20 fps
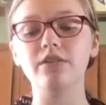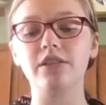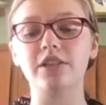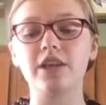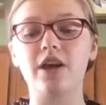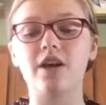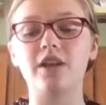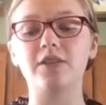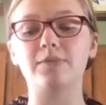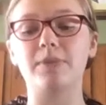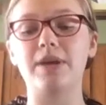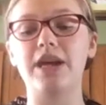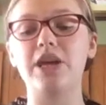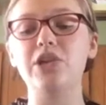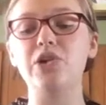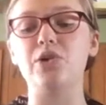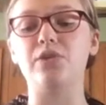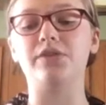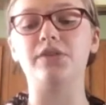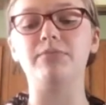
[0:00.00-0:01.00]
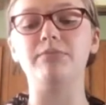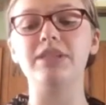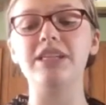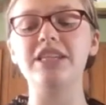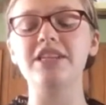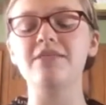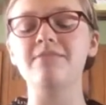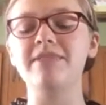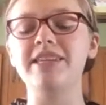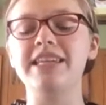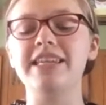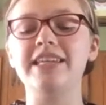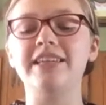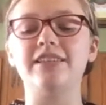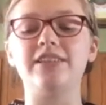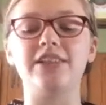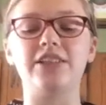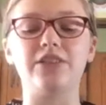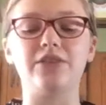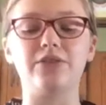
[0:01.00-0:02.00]
saucepan over medium heat
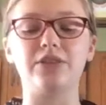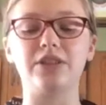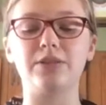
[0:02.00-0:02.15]
until